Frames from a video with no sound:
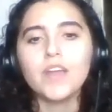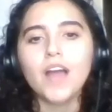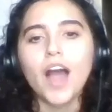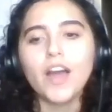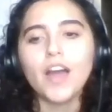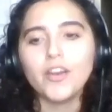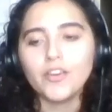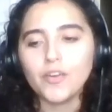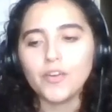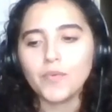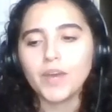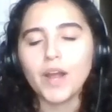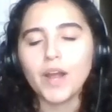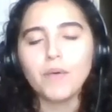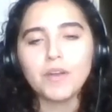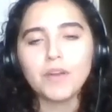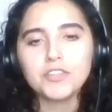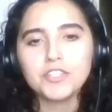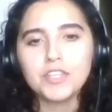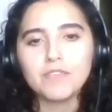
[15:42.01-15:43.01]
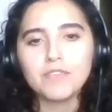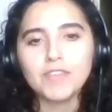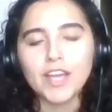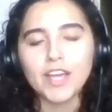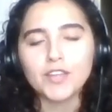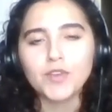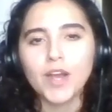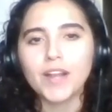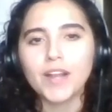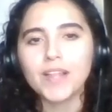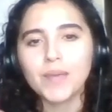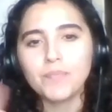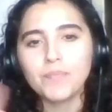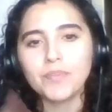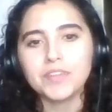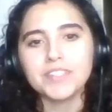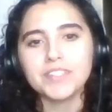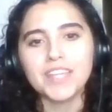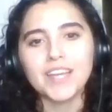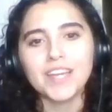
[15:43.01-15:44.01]
I don't know, when I watch TV, I try to like
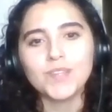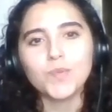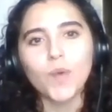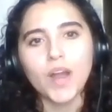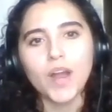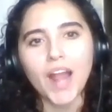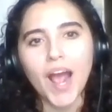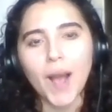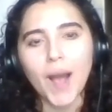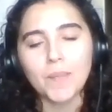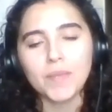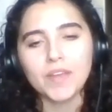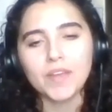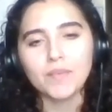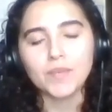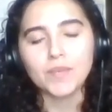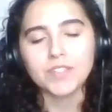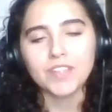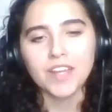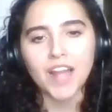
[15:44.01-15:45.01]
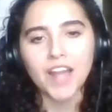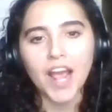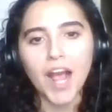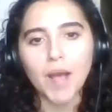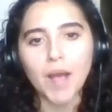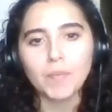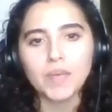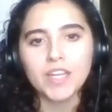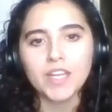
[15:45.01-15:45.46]
predict what's gonna happen,